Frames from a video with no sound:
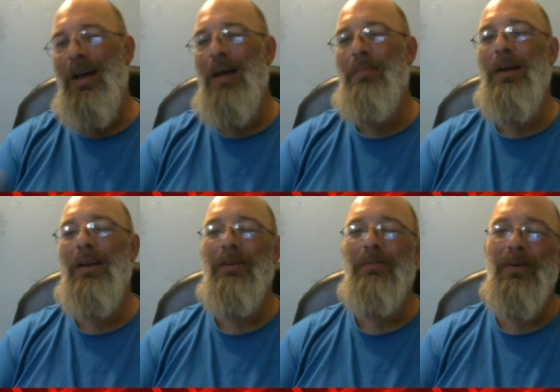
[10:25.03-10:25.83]
I'm out of
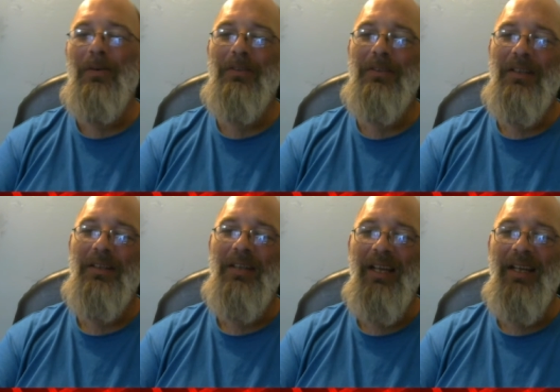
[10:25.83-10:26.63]
here, folks.
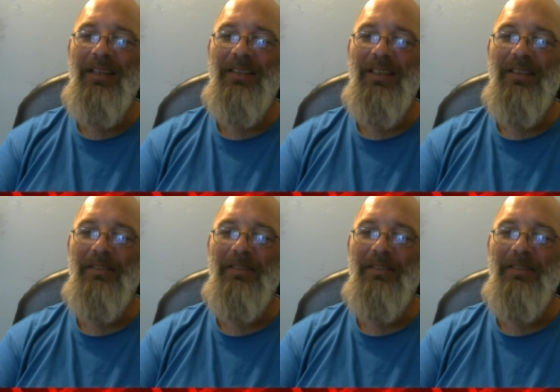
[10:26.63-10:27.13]
Take it easy.